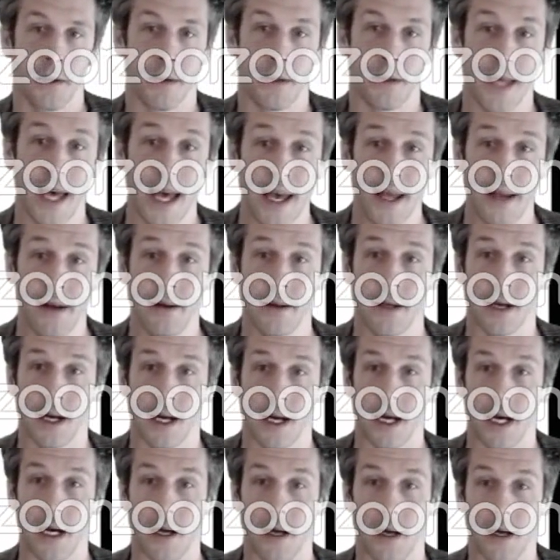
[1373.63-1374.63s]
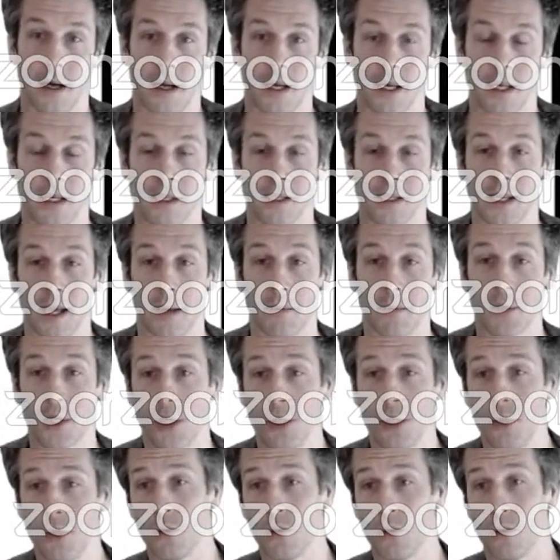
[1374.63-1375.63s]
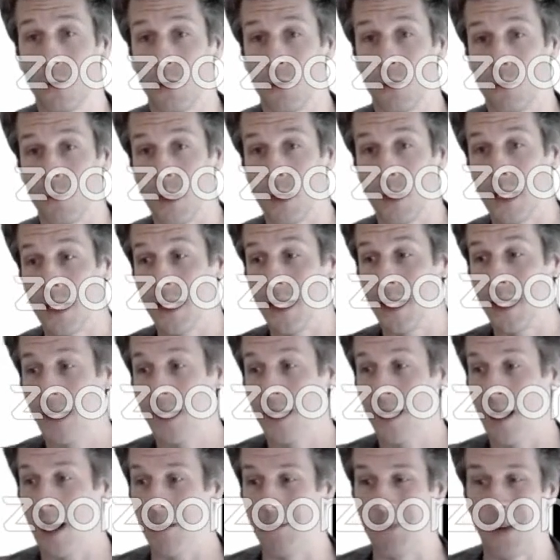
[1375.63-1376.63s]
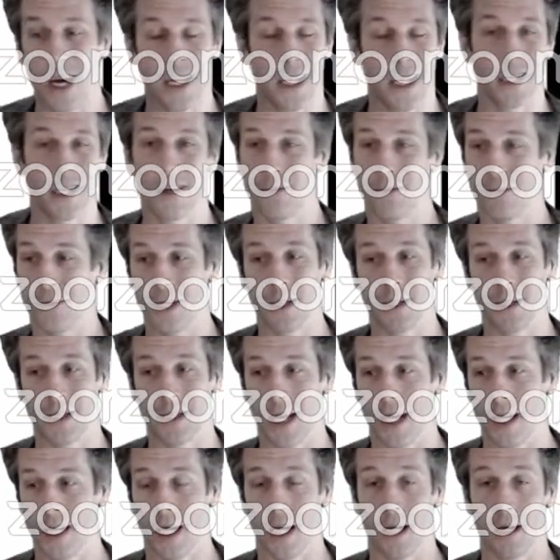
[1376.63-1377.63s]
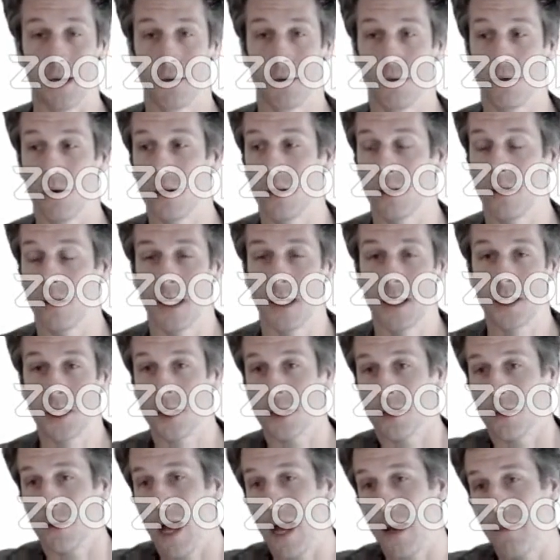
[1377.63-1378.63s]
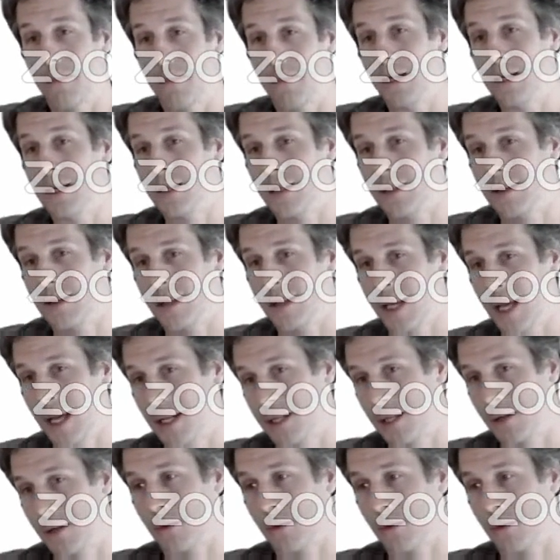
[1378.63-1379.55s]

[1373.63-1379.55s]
Then in step 2, we need a bucket of real data. Well, it just so happens in the case that